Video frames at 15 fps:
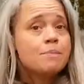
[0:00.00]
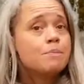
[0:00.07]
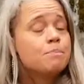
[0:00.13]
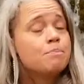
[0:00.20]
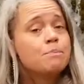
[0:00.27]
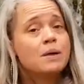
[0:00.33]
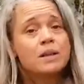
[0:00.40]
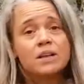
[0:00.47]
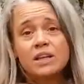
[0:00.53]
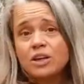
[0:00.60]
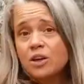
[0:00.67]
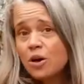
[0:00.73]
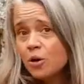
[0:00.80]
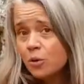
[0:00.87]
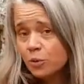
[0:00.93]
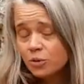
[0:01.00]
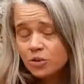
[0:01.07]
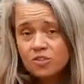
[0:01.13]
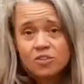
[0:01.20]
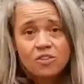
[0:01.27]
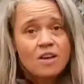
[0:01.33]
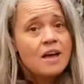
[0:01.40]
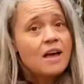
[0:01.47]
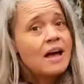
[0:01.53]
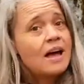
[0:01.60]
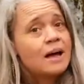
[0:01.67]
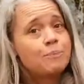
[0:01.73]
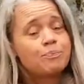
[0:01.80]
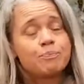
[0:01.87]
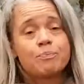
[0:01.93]
milky oats,
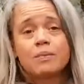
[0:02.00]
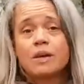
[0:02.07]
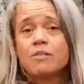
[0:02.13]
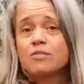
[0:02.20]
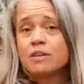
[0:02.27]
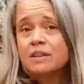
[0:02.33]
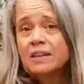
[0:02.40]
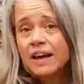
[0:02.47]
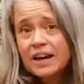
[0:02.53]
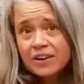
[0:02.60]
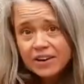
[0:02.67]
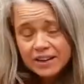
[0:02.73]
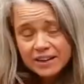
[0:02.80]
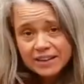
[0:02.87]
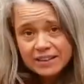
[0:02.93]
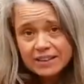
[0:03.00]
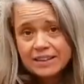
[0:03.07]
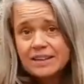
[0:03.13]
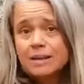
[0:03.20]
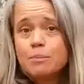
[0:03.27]
Um, valerian,